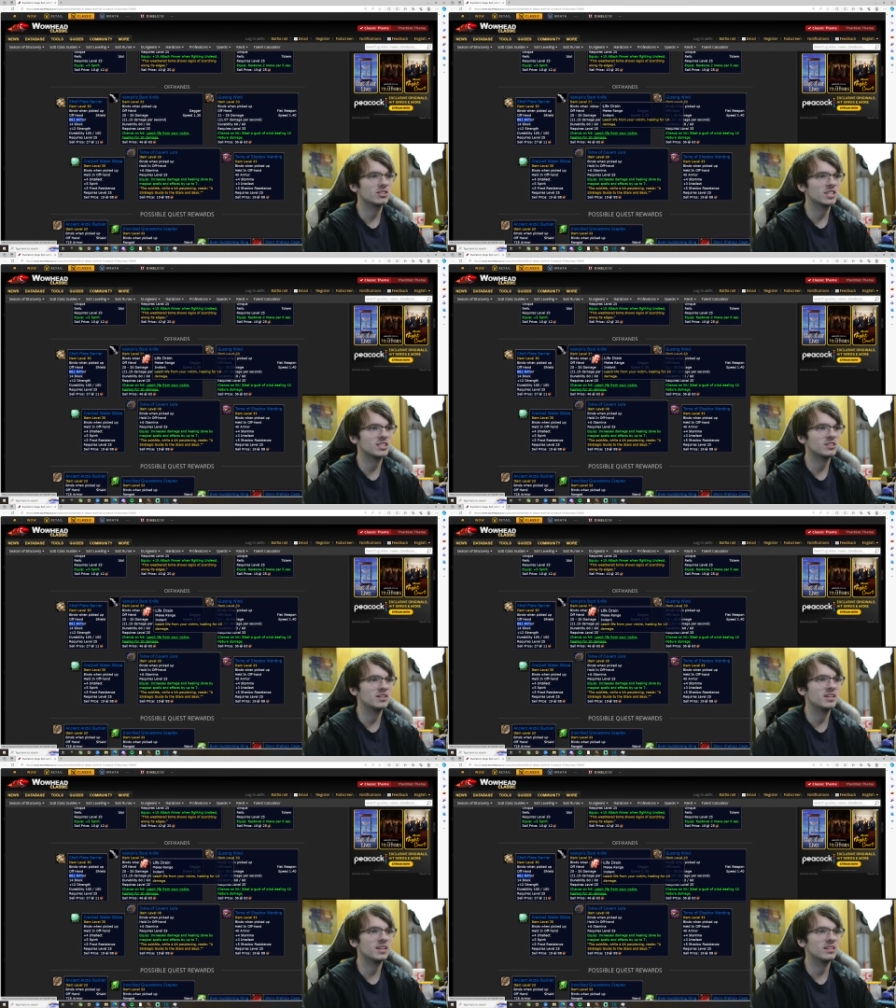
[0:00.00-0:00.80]
Hands
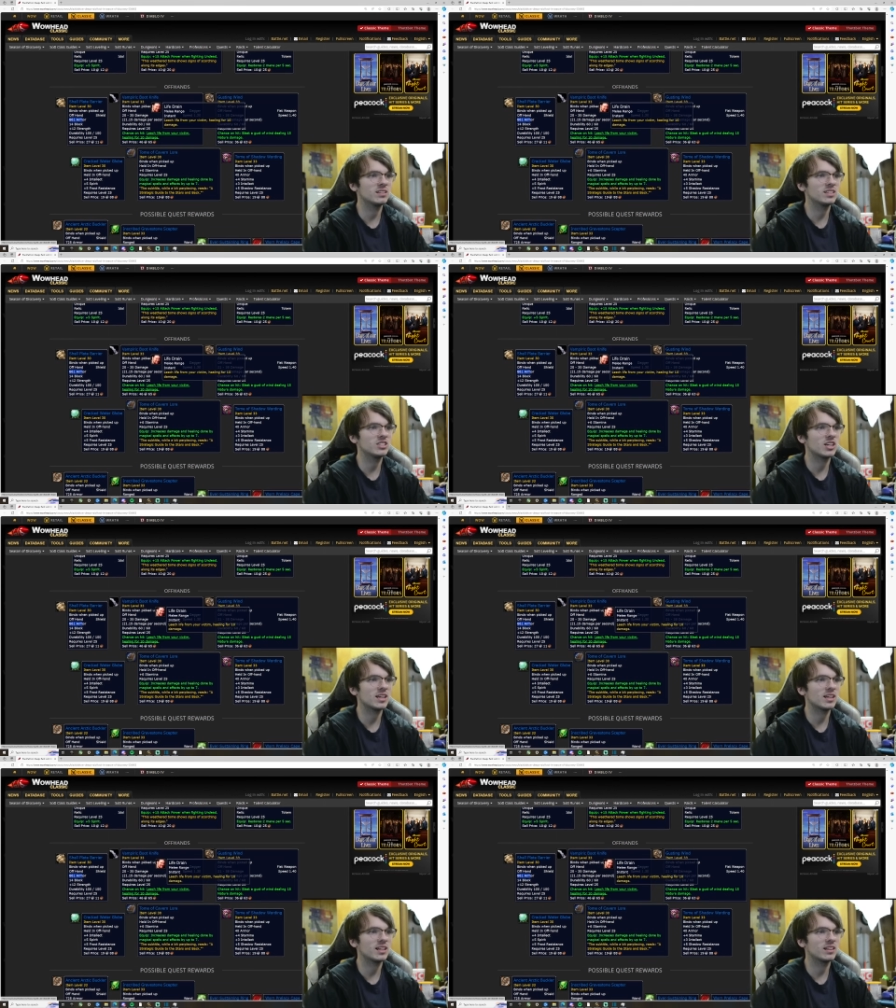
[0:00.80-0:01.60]
on hit leech
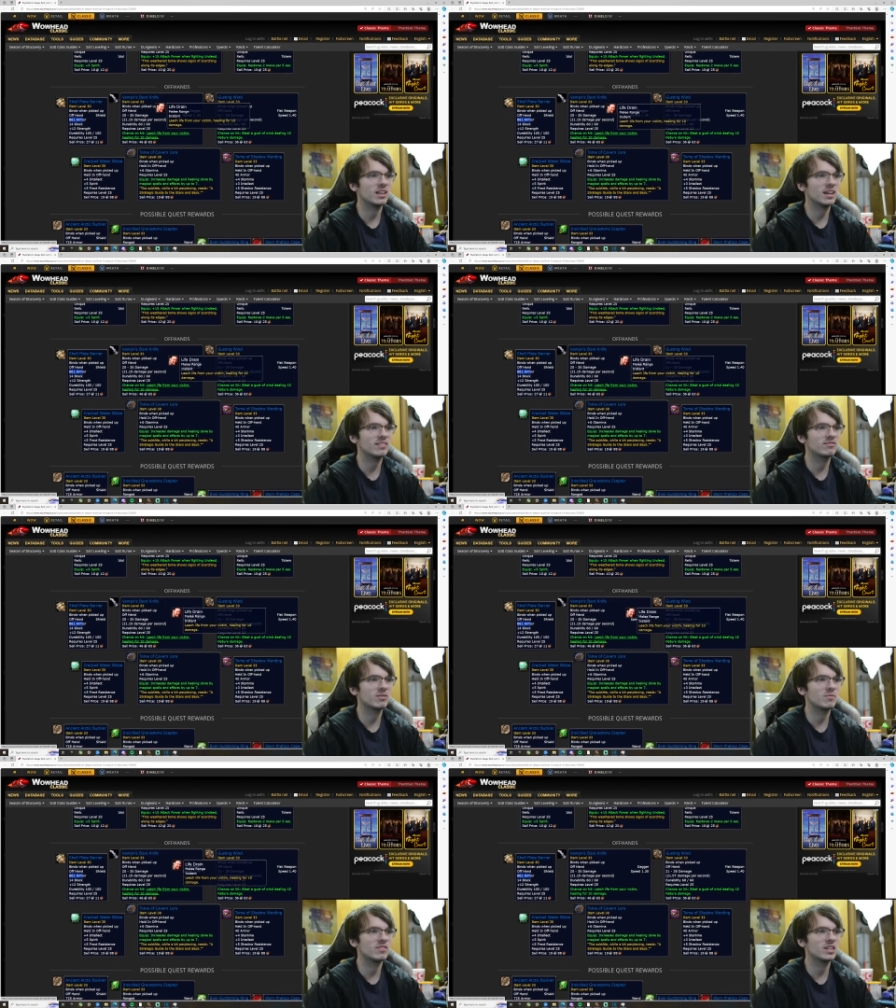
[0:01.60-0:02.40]
life
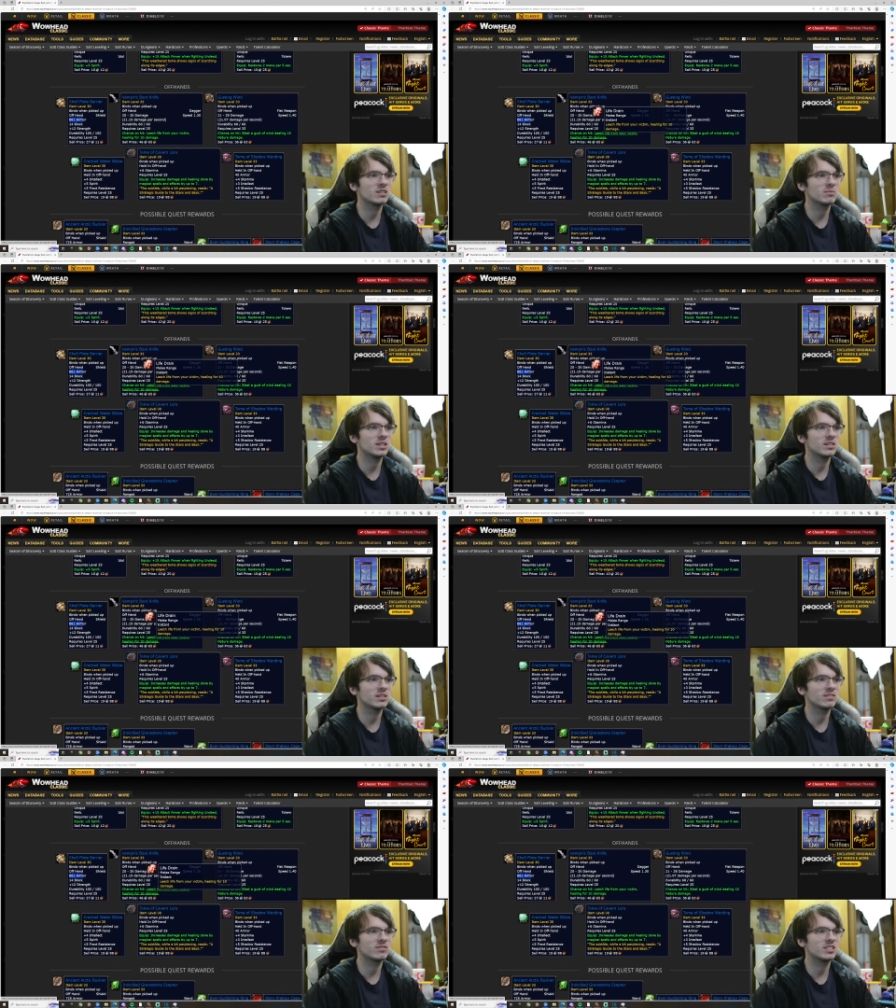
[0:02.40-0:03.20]
from victim
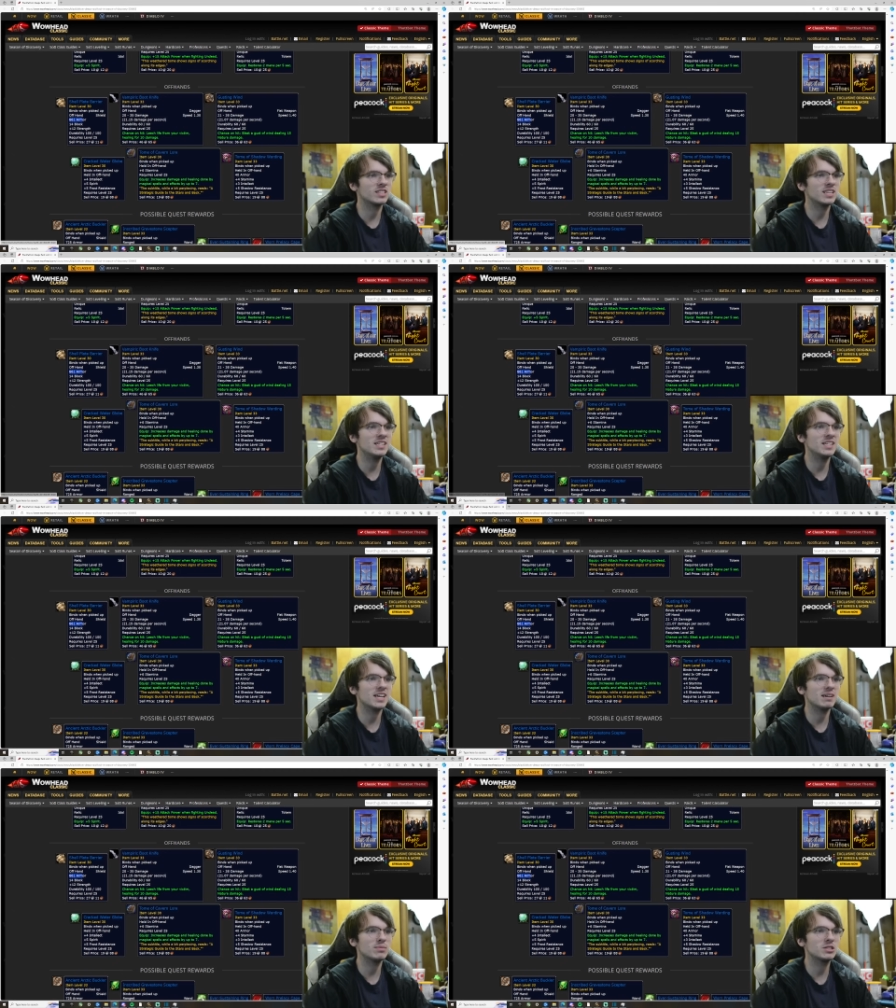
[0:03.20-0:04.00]
healing for 10
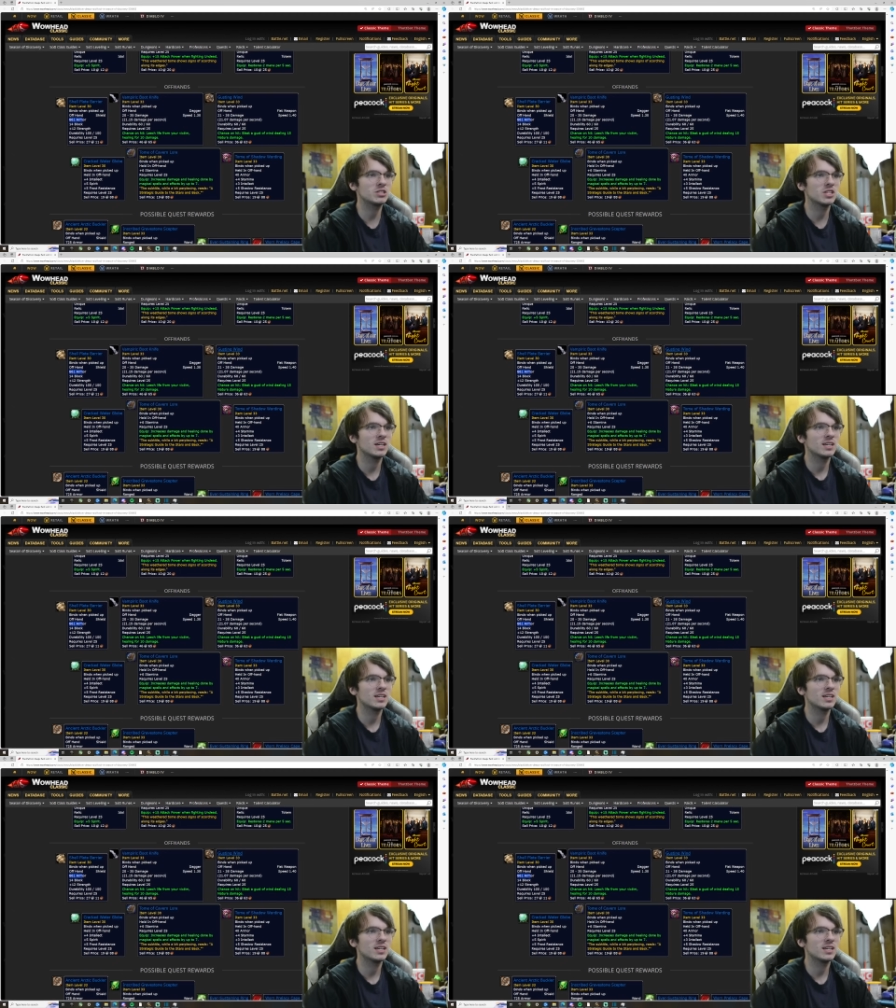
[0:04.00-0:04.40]
damage.